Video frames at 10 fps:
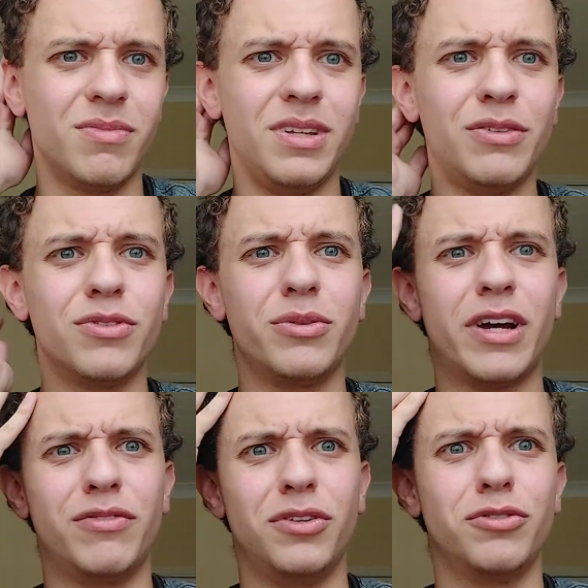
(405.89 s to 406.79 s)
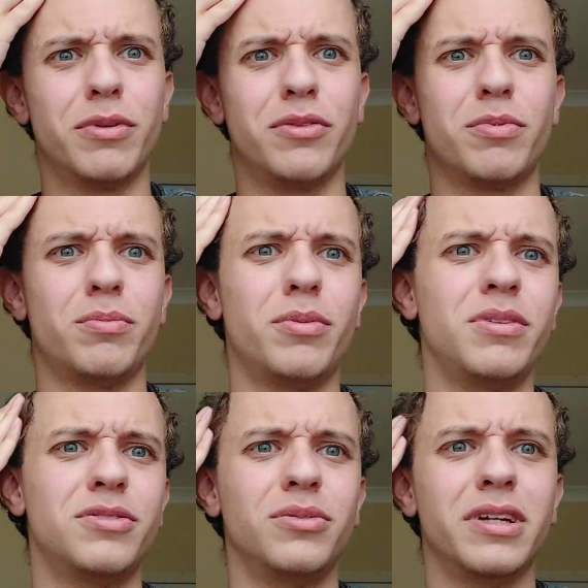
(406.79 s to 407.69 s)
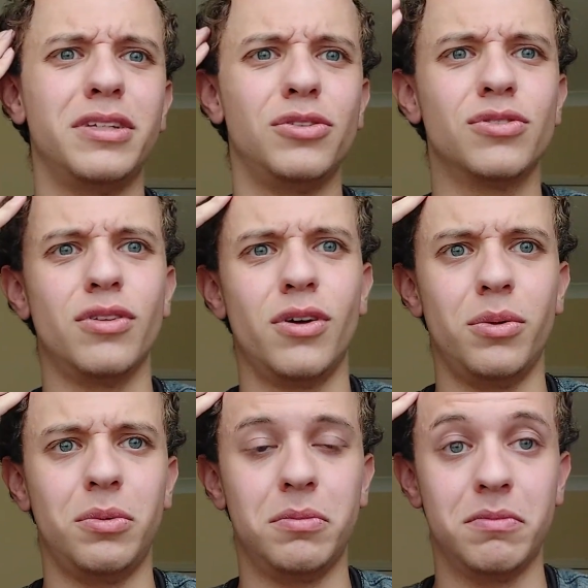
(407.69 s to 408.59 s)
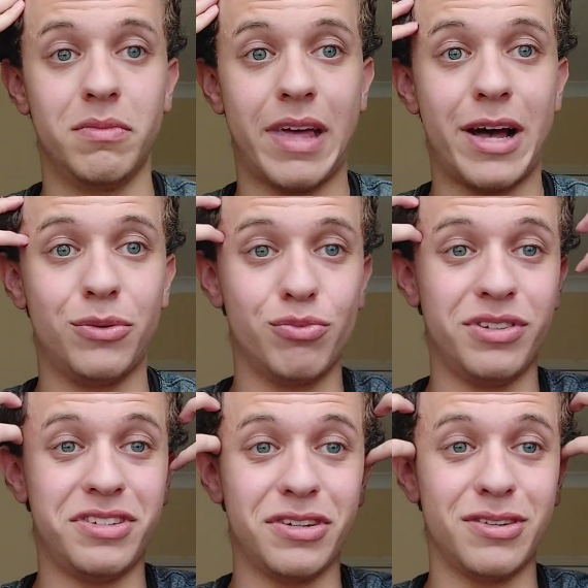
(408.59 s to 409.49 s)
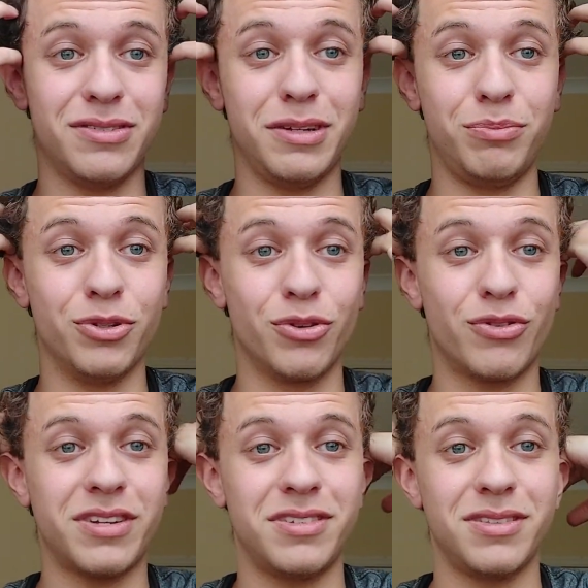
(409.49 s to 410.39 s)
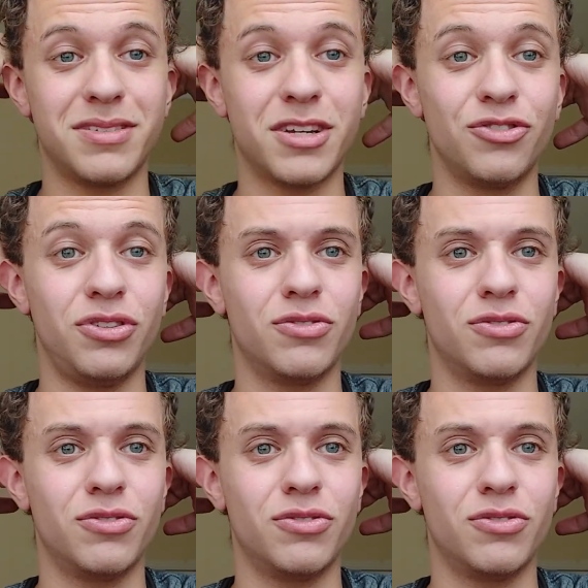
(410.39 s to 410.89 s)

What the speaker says: even though I have an older brother, probably still getting used to the whole how ridiculously bureaucratic this country is.